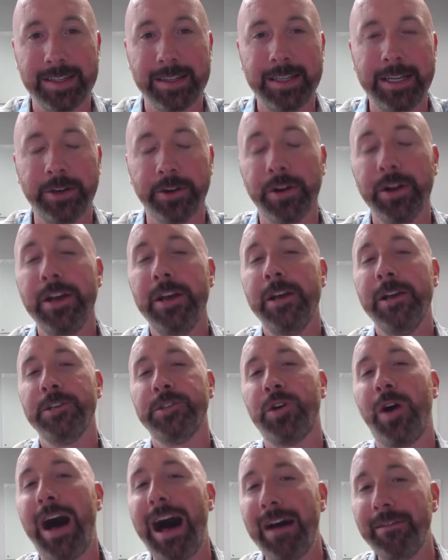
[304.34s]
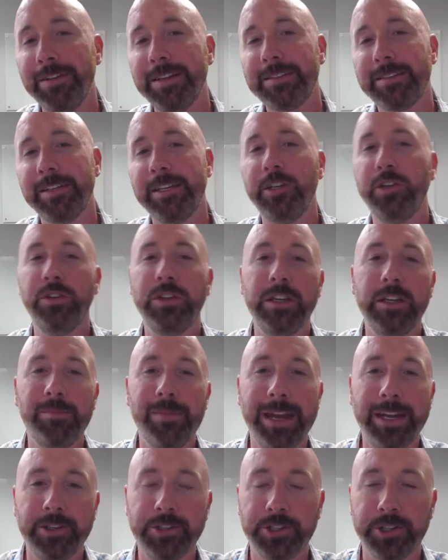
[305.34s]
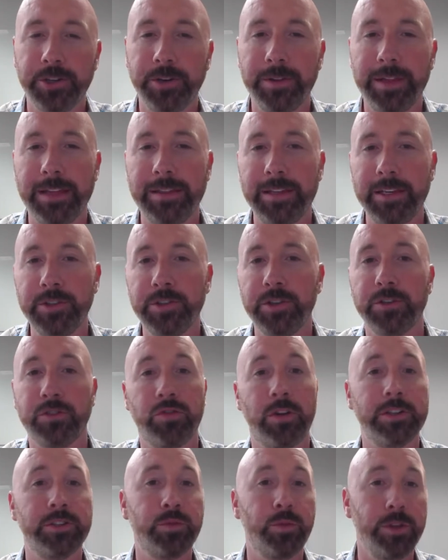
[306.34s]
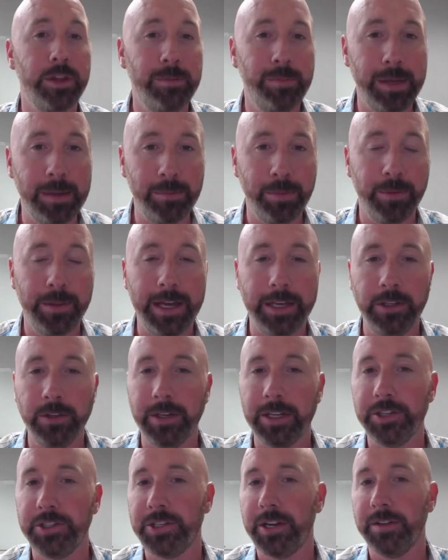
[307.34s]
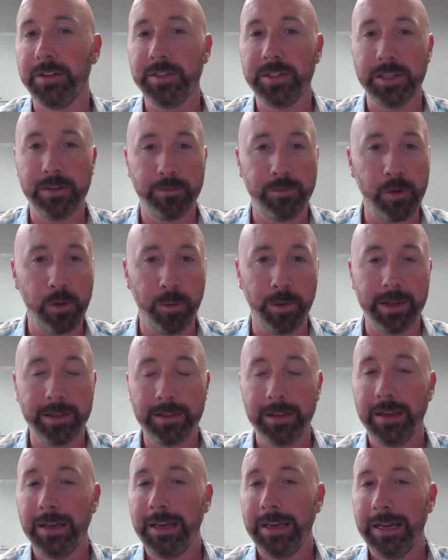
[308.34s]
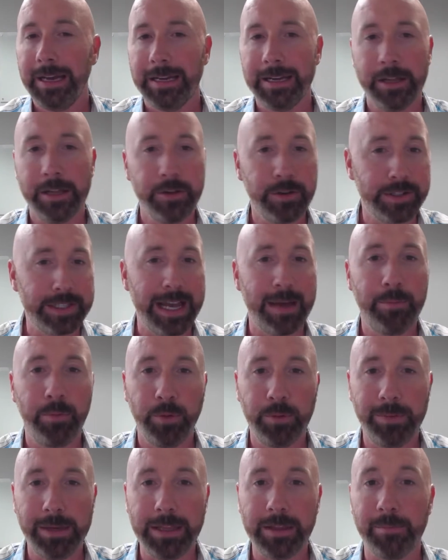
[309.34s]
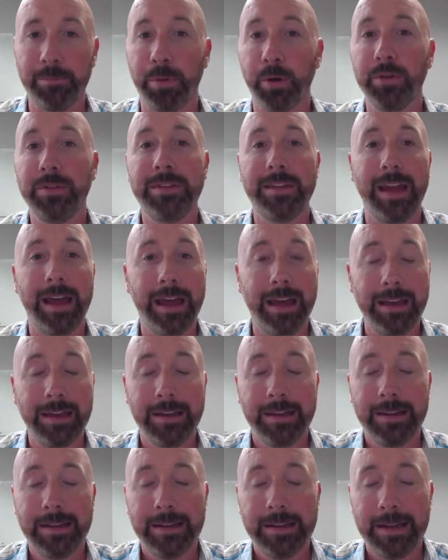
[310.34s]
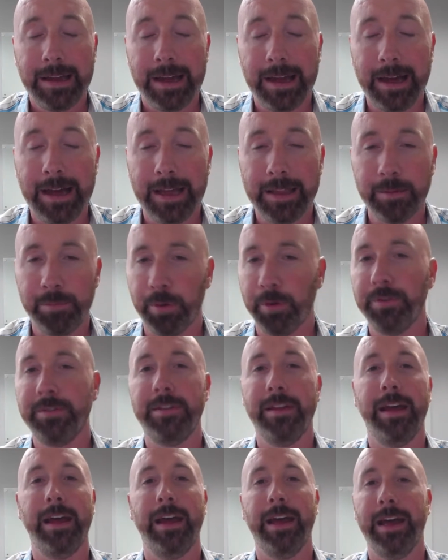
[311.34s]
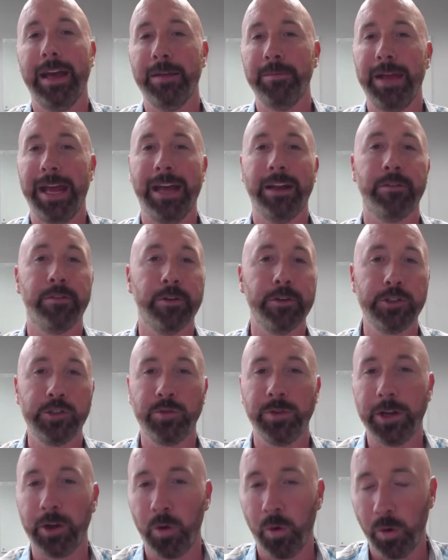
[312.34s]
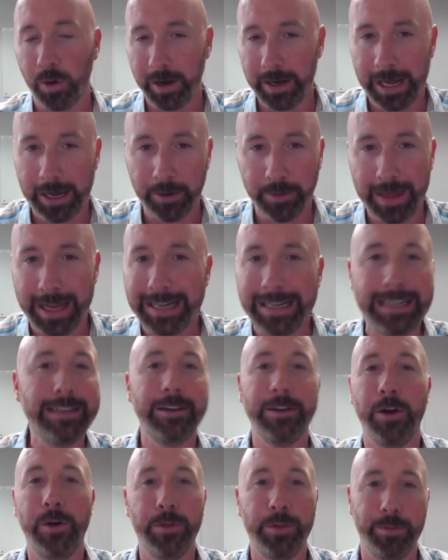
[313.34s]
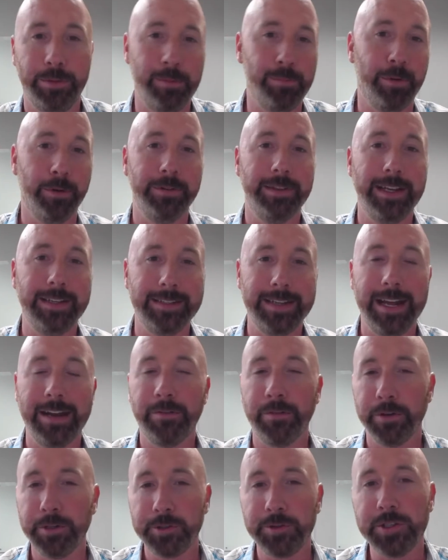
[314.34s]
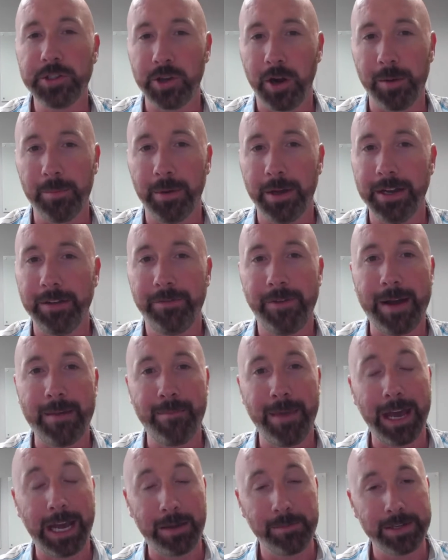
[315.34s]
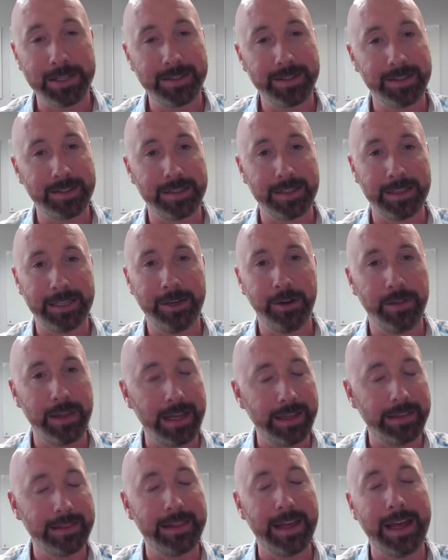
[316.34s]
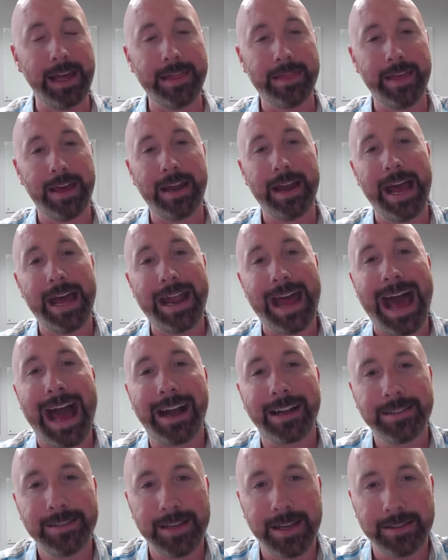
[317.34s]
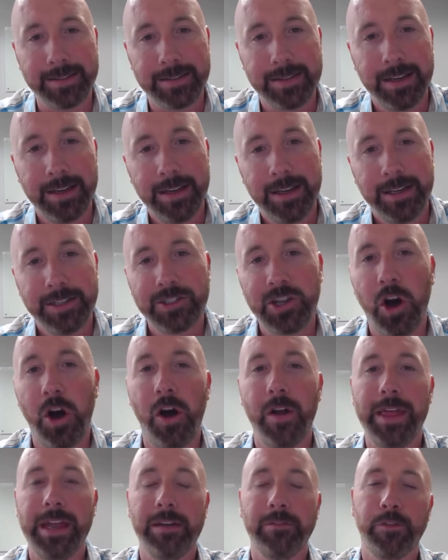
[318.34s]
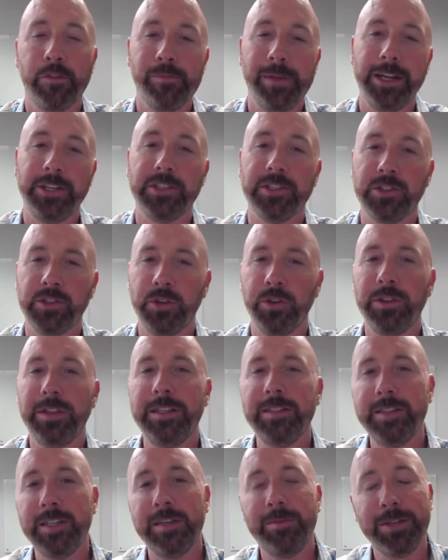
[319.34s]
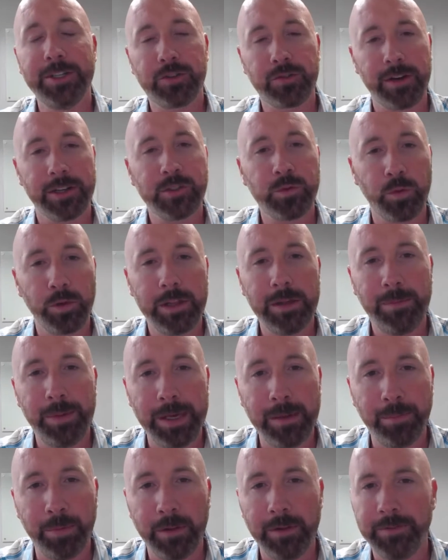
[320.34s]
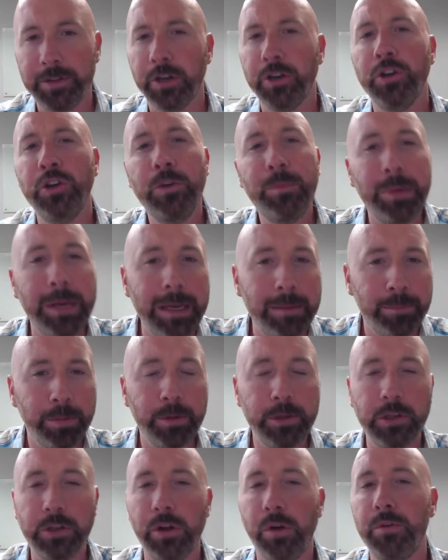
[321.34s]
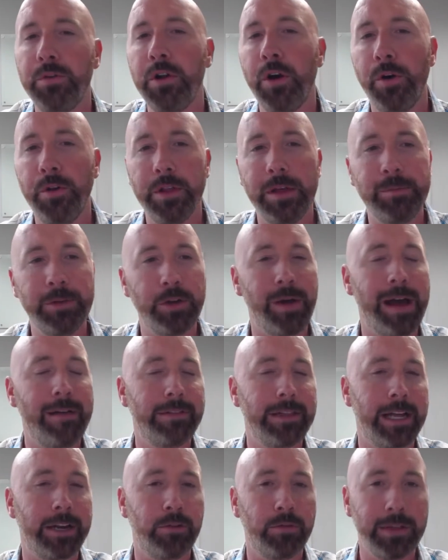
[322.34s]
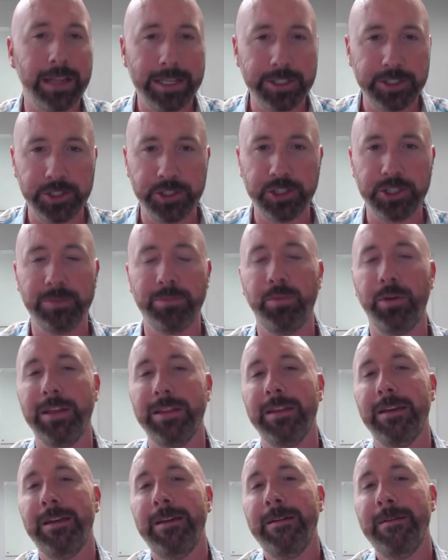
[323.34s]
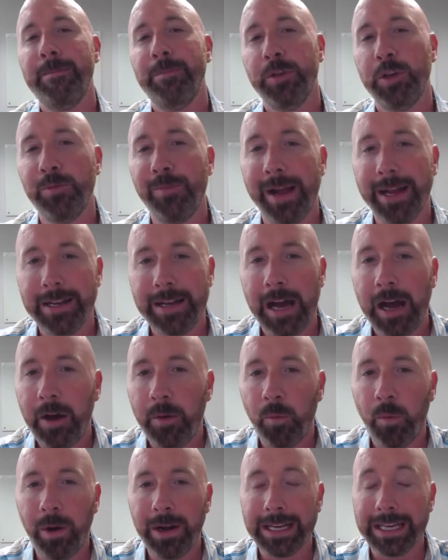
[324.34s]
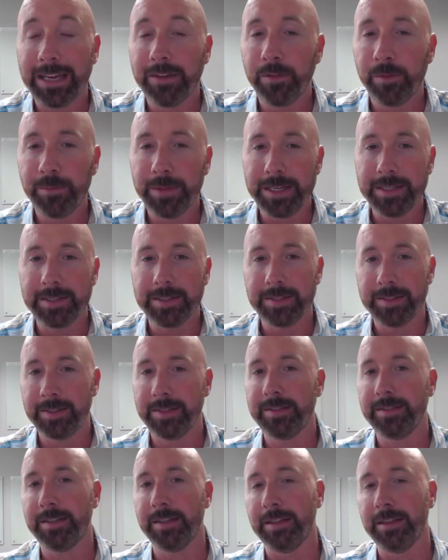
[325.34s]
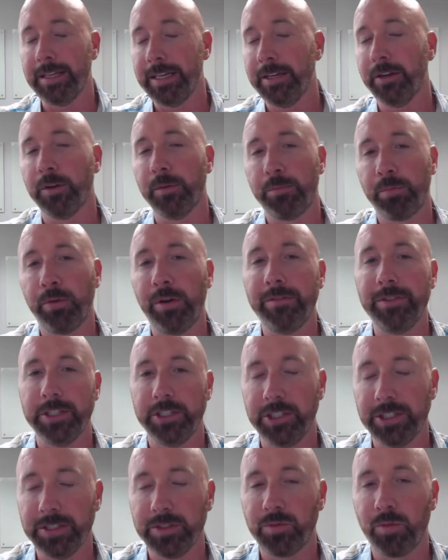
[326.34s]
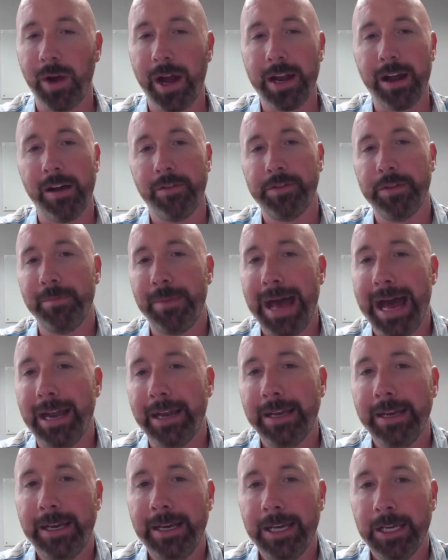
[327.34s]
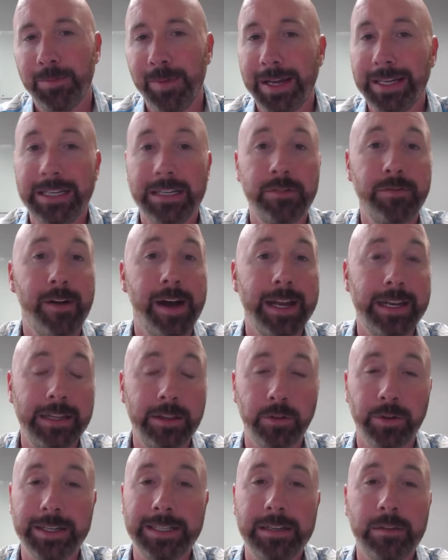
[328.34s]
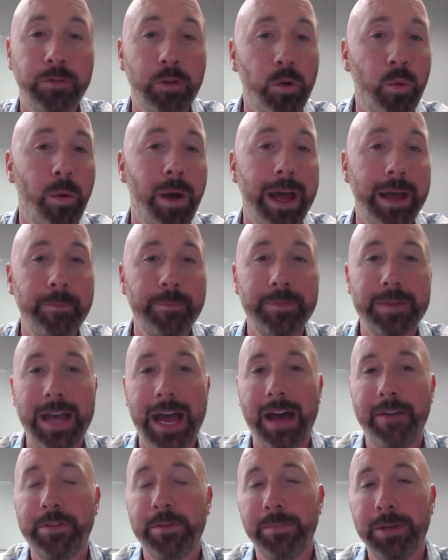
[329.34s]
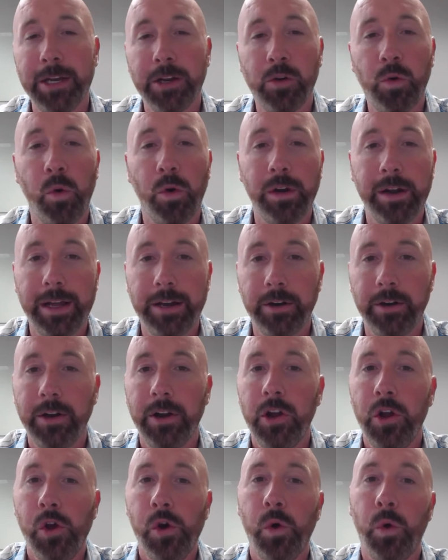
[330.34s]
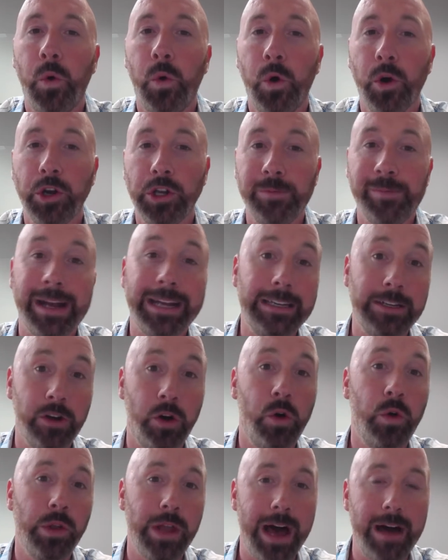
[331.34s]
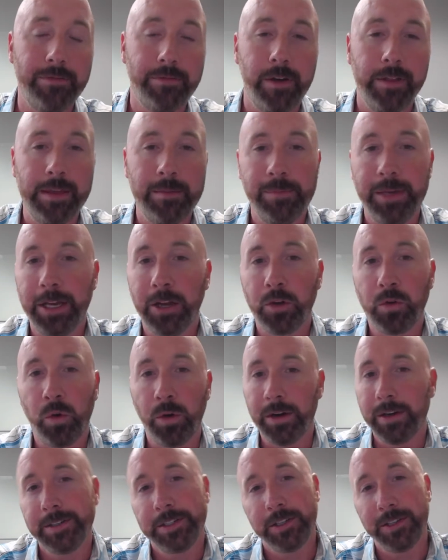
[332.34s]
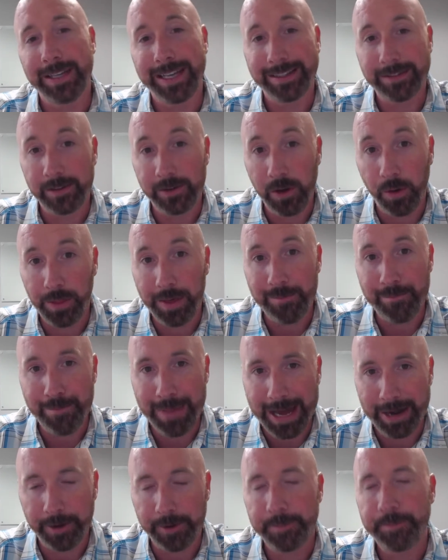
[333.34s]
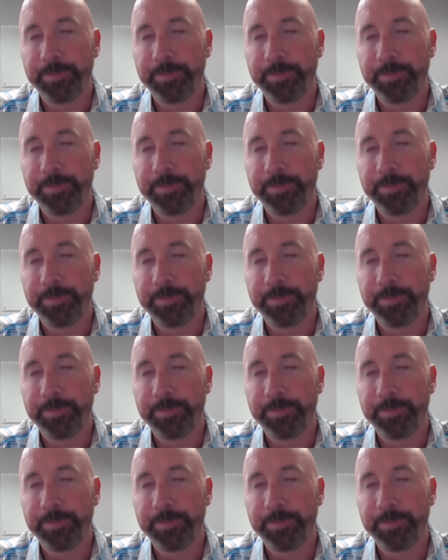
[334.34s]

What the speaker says: leader. So obviously you need to make sure that these are trustworthy people that you can share this info with. Another example would be the birthday and anniversary coordinator. They need to know that the birthdays and anniversaries are, but if I make them an assistant leader, they then had access to all that information. So these need to be trustworthy people. If they're new people, you don't know them, you don't have a lot of relationship with, you might not want to give them these assistant leader privileges right off the bat. You might need to find either a different way to have them be a coordinator, or you might need to hold off on them being a coordinator until you get to know them better.